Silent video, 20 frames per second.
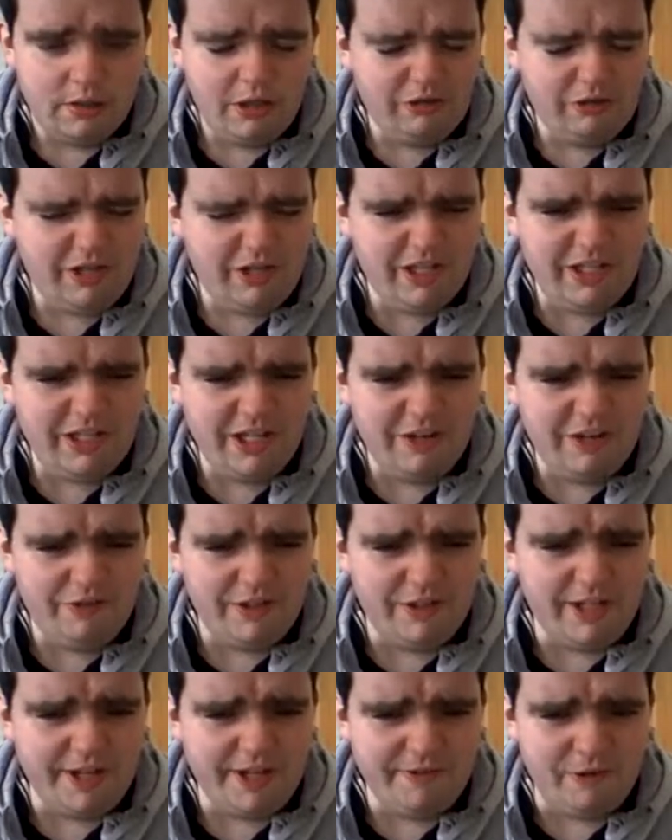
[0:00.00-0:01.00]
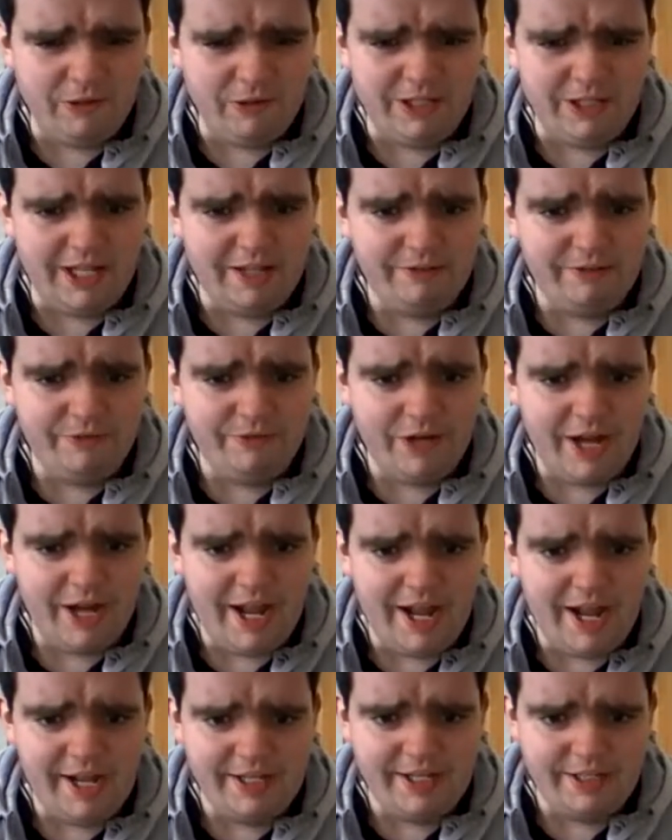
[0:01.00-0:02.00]
Now that I think of it, I've only ever
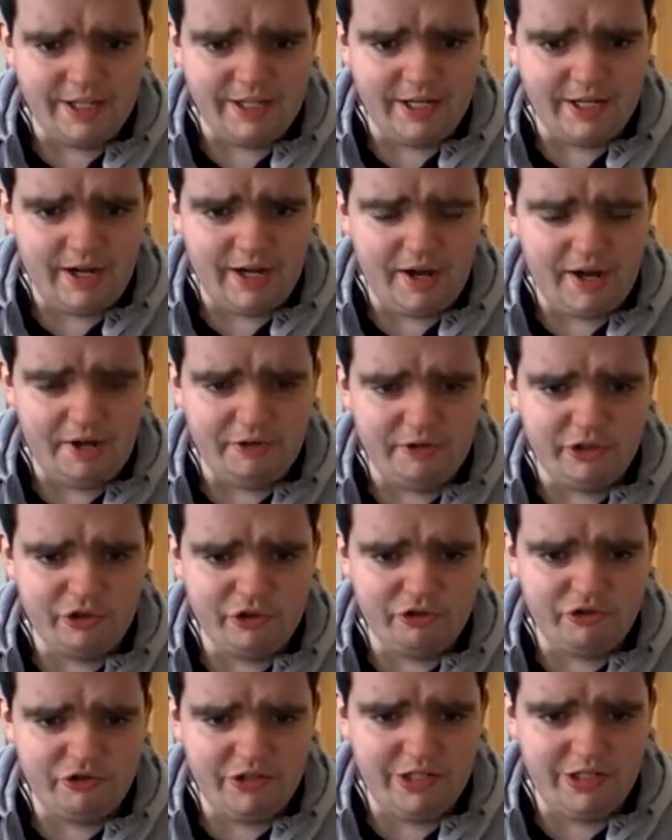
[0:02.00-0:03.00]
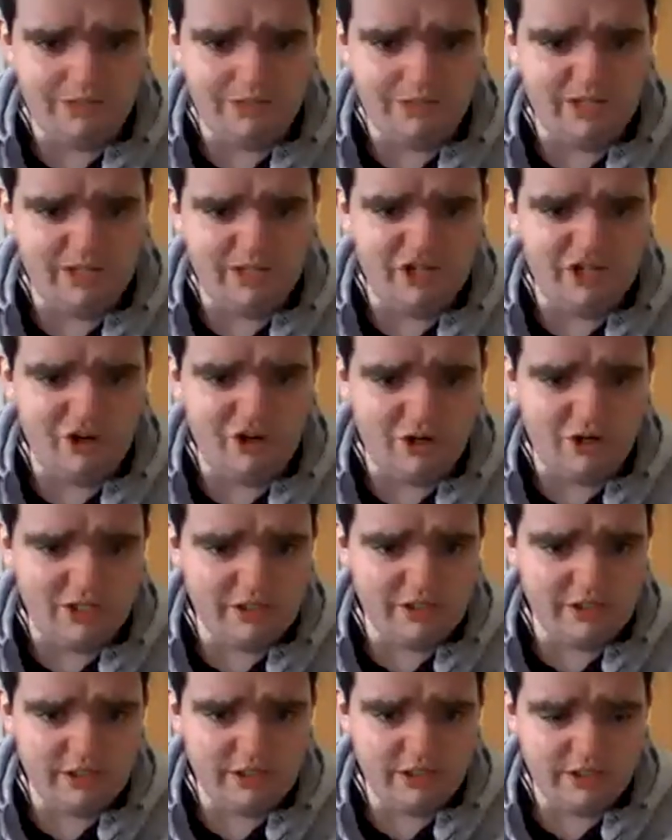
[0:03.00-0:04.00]
had Irish cream
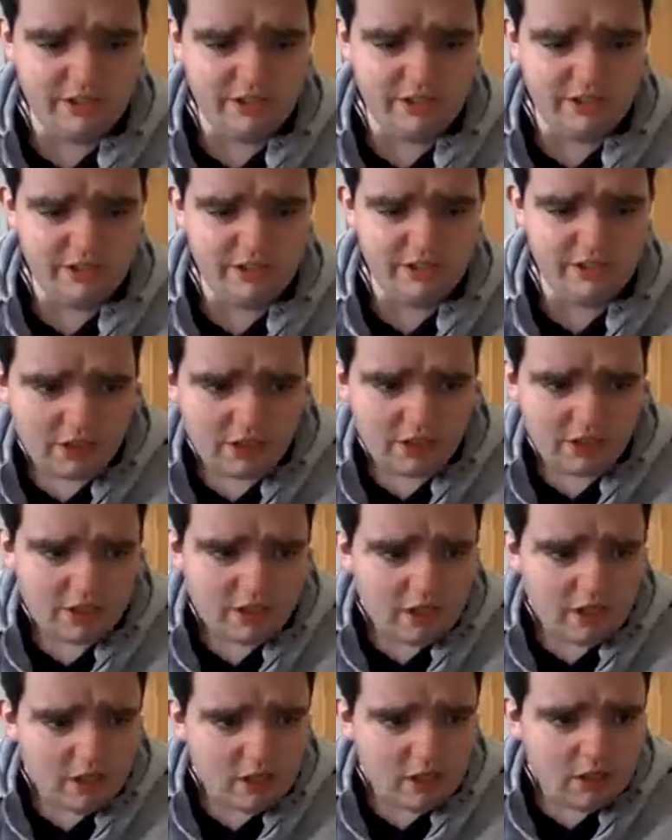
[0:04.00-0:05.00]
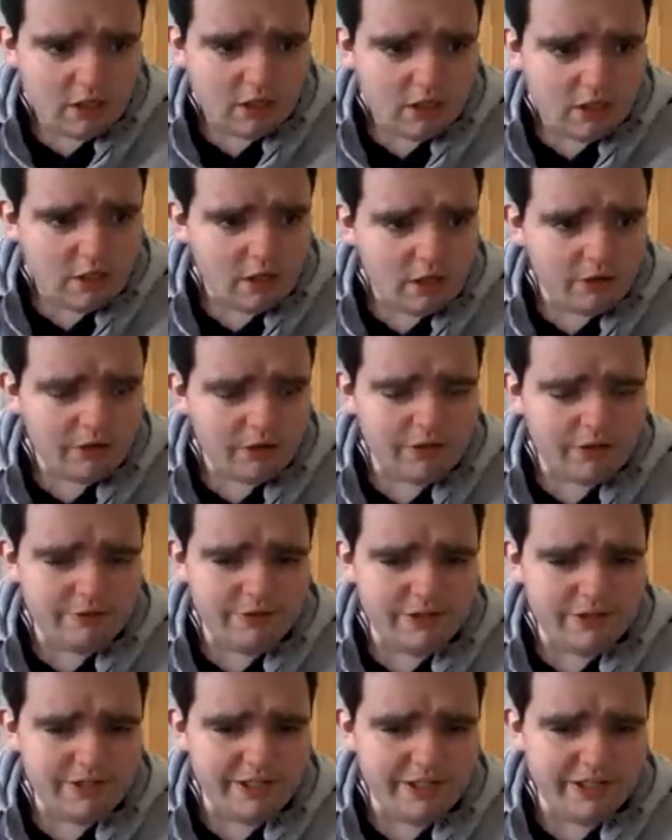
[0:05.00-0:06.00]
liqueurs. I wonder if
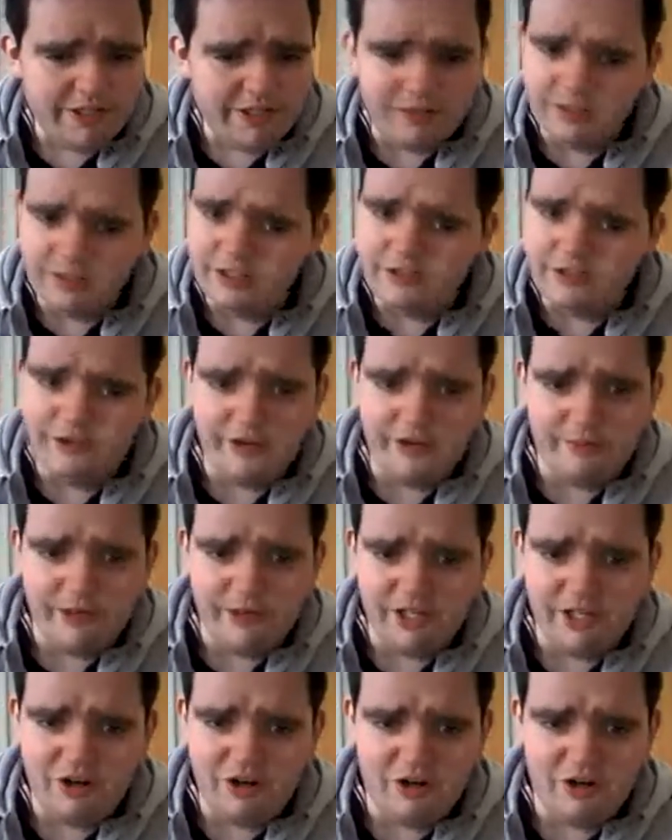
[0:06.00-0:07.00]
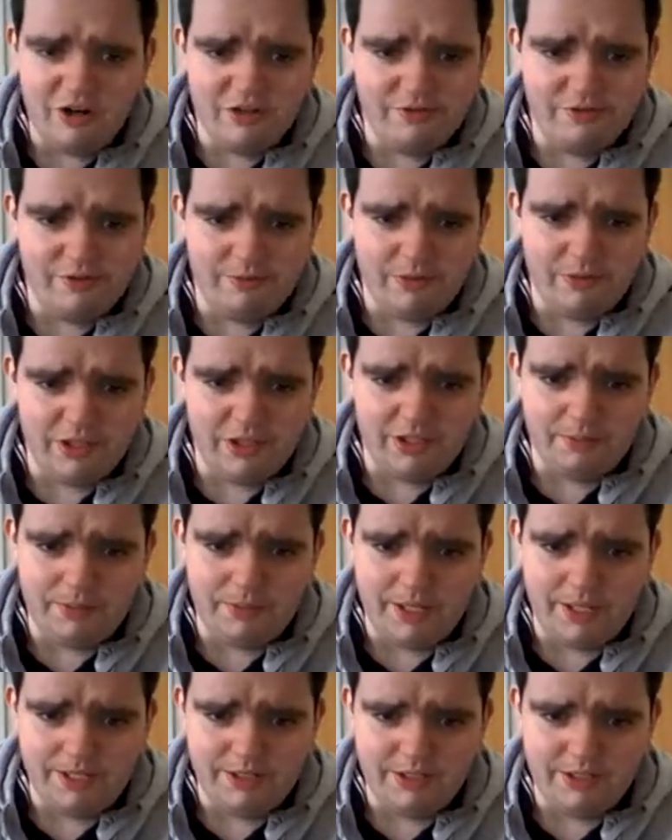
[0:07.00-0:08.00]
there's any other cream liqueurs from other
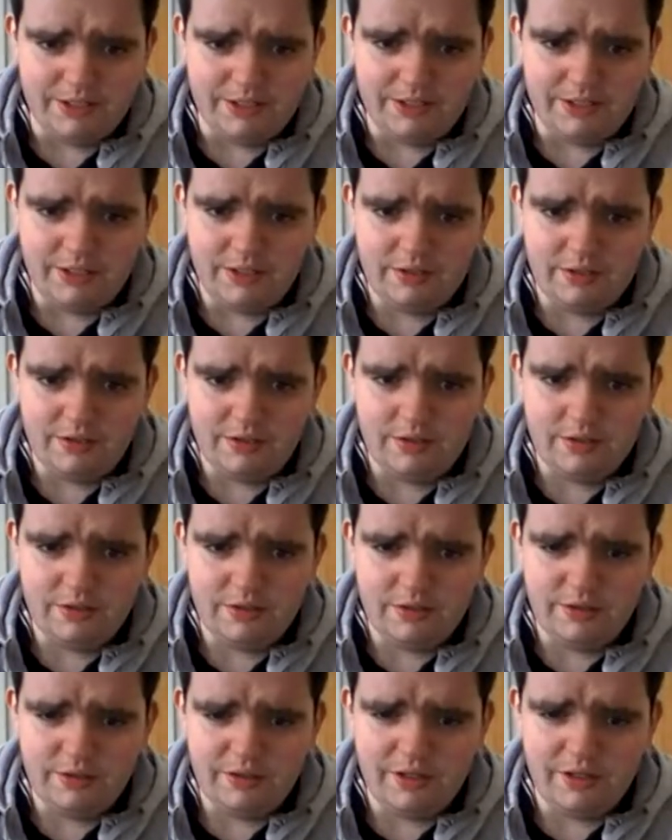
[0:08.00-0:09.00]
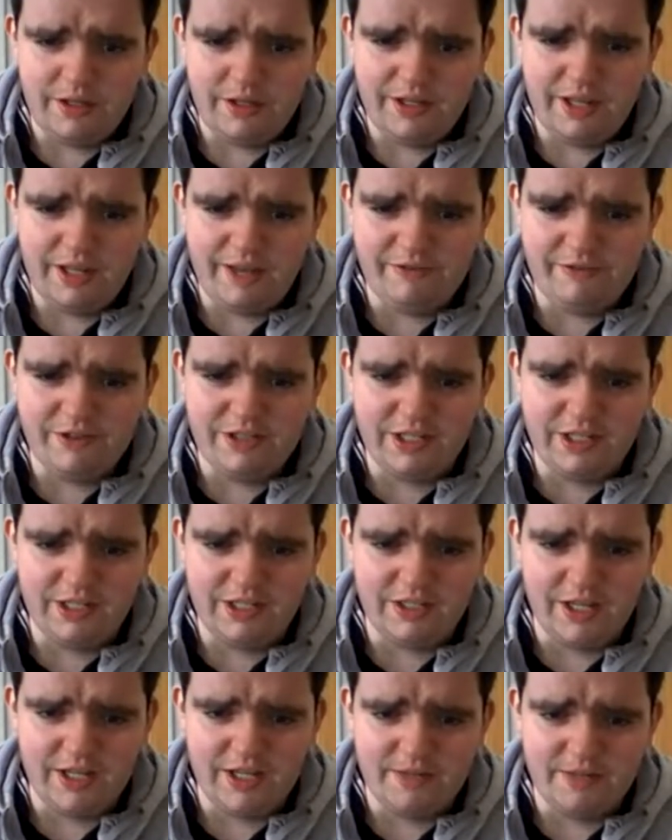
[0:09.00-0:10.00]
places. I haven't
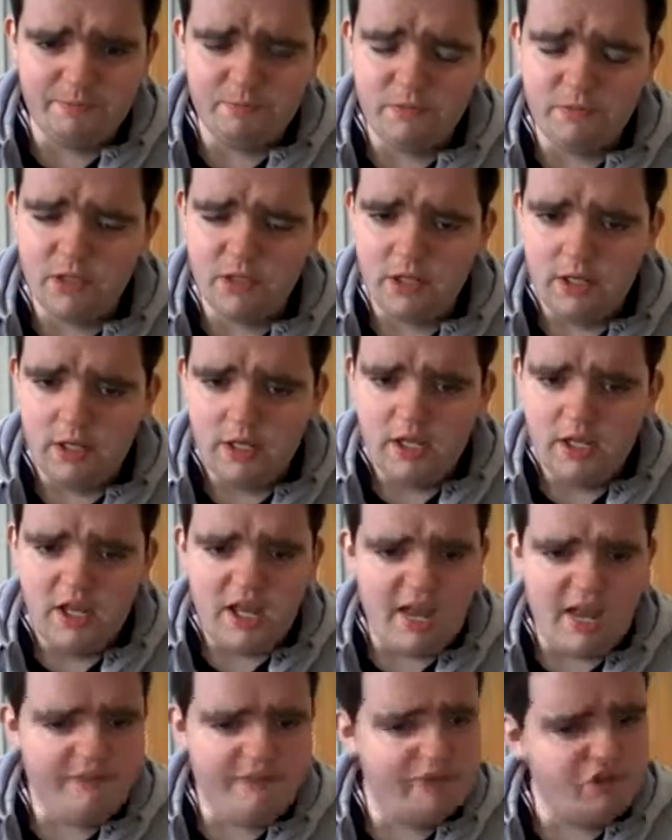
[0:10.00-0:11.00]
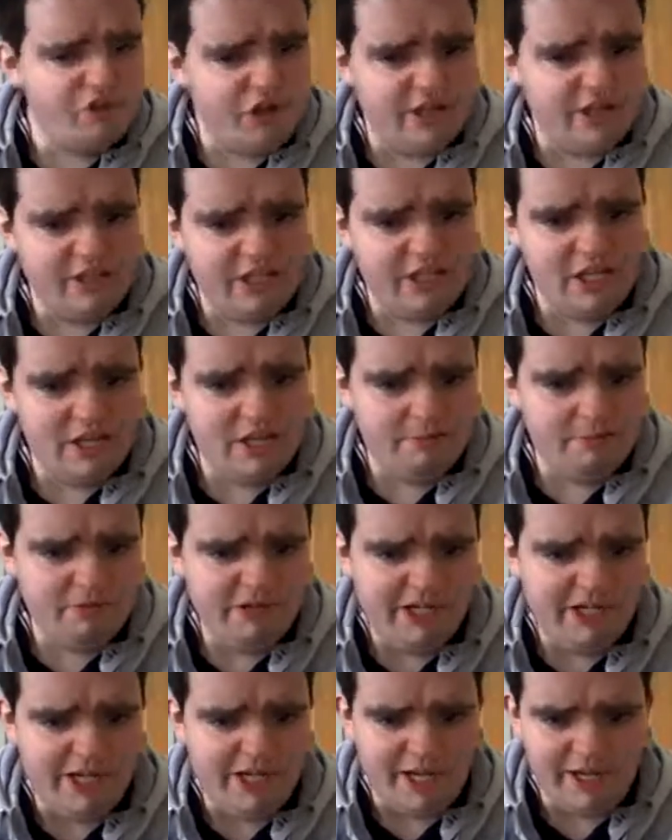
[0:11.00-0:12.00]
seen. Haven't tried Tia
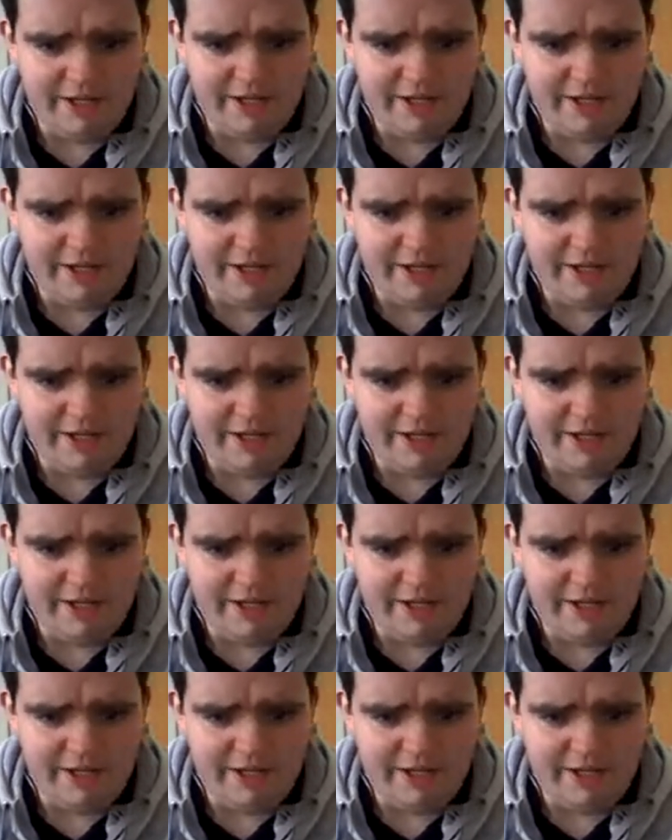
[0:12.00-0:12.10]
Maria.